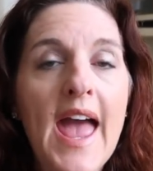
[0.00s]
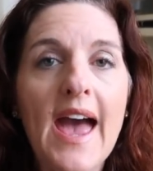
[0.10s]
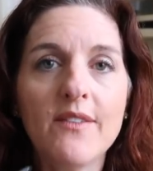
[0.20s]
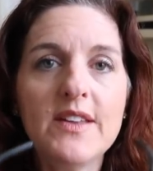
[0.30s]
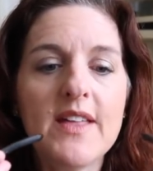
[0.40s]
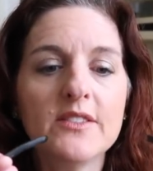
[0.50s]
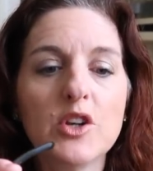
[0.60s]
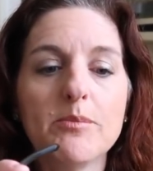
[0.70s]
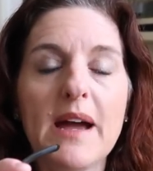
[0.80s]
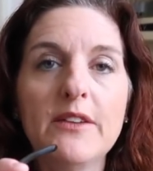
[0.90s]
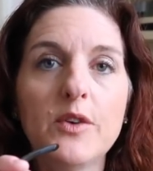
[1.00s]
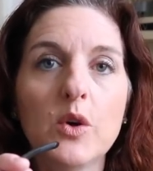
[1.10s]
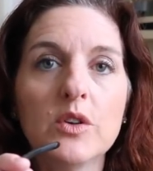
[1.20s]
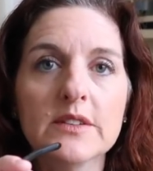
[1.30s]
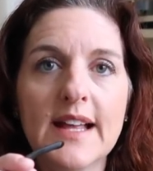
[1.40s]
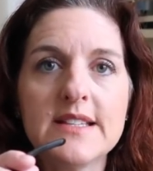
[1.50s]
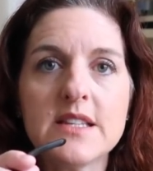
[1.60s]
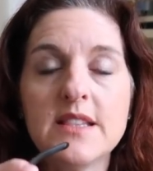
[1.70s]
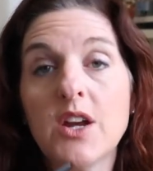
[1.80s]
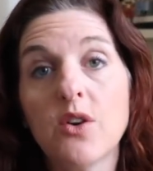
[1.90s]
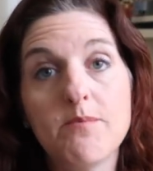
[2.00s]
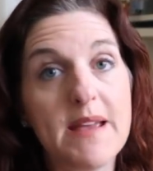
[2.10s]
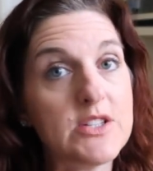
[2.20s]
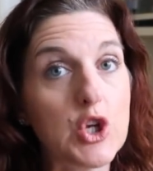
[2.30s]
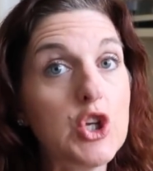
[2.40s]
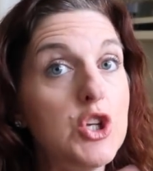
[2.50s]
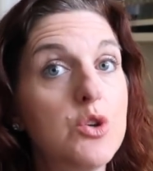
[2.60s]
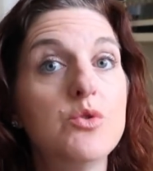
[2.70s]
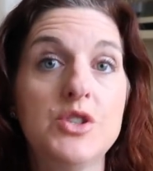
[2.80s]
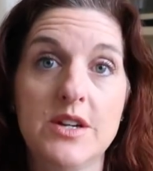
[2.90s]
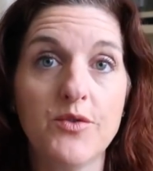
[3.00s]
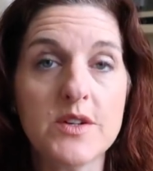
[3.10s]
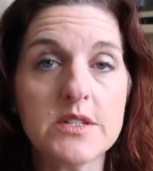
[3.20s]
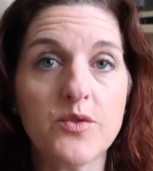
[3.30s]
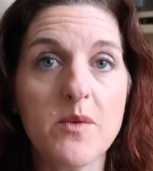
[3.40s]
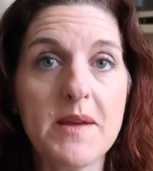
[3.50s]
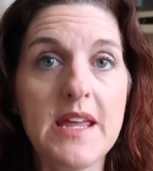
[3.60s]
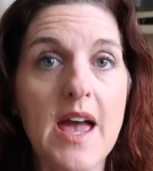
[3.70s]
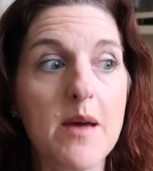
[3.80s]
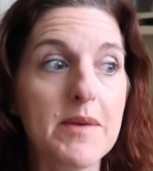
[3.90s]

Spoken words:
having that little bifocal lens in there makes a huge difference for me